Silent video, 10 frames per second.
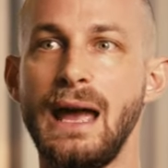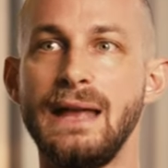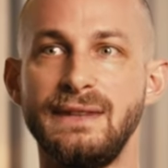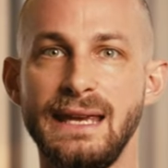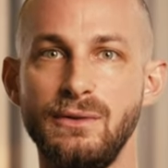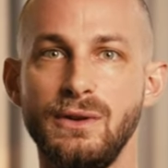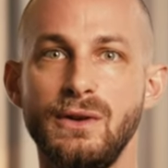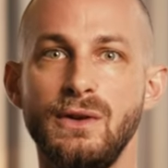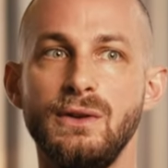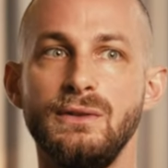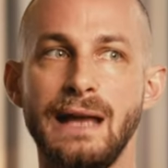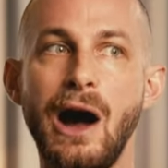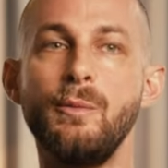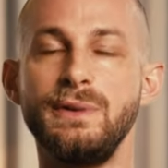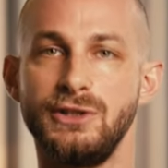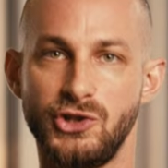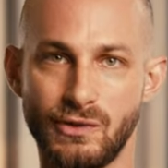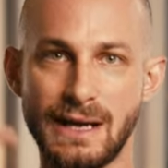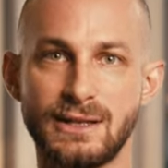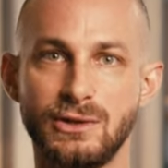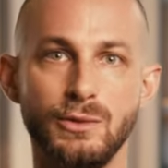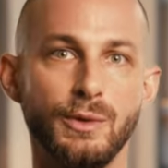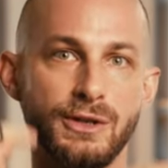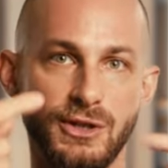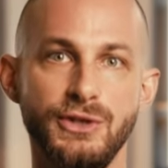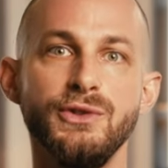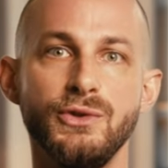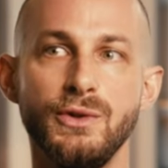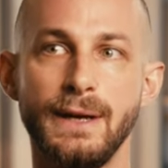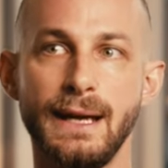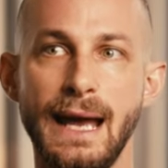and they now build trust towards you,